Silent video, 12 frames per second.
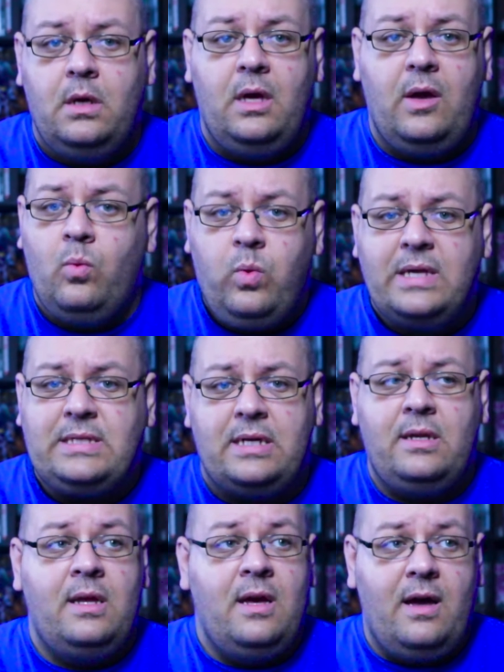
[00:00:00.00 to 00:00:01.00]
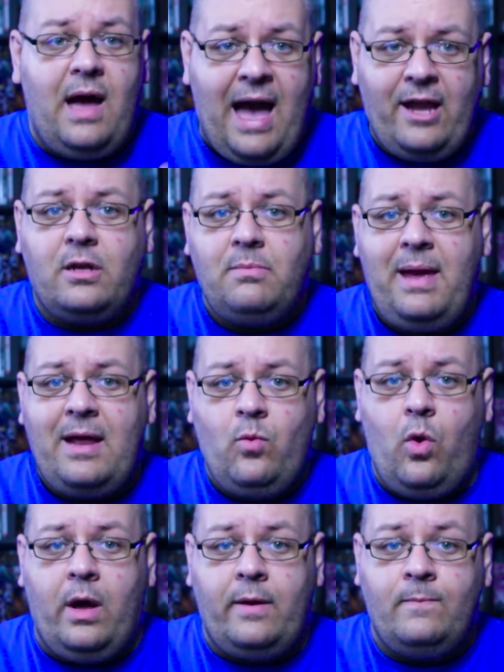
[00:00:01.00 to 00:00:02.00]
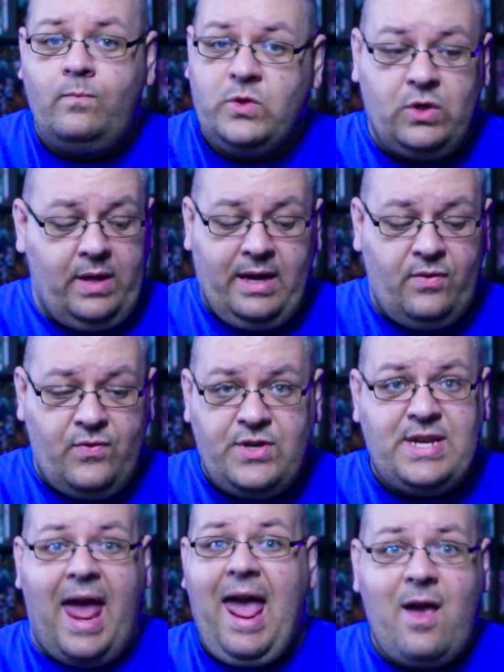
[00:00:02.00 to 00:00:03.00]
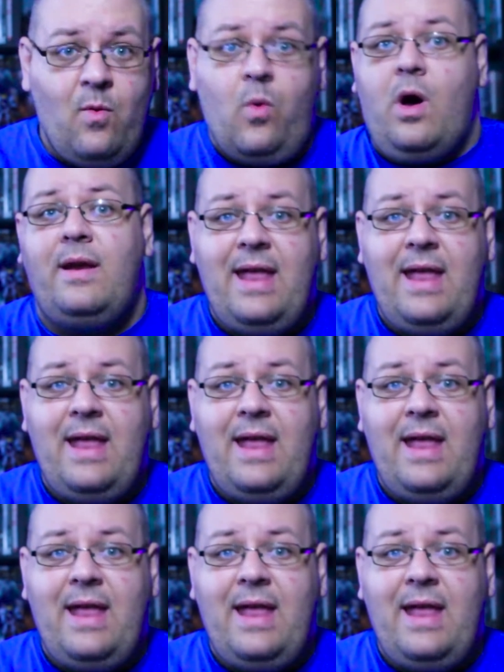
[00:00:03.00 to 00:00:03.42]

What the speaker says: It wasn't. Iron Man 1, so like day one